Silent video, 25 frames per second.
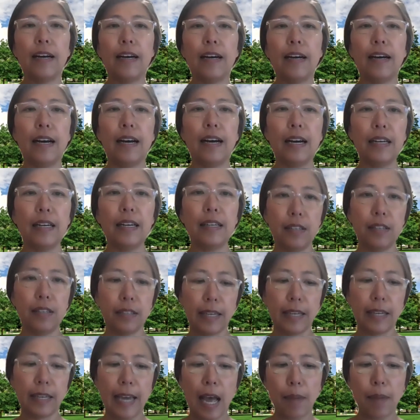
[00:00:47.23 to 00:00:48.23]
It's a
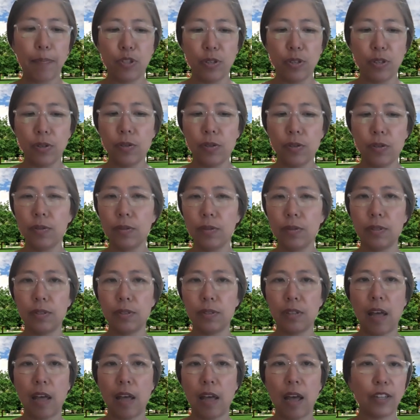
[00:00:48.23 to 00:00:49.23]

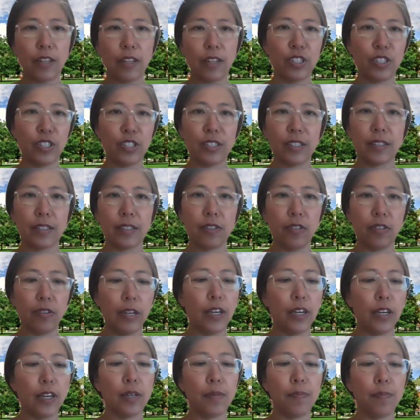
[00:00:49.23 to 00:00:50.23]

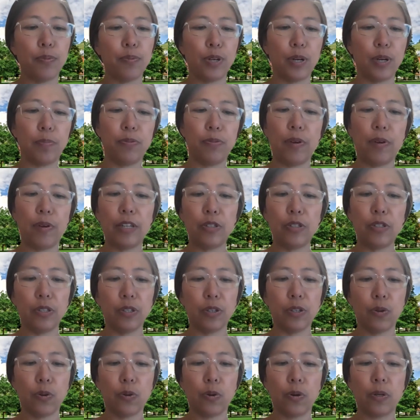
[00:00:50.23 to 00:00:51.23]
capstone/career
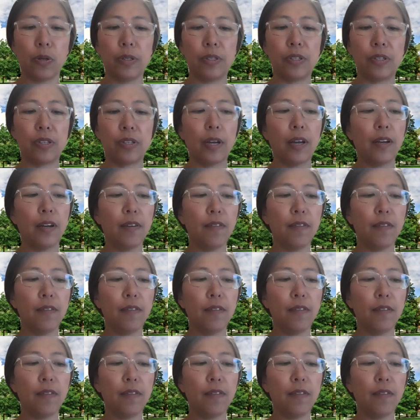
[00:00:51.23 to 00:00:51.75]
preparation course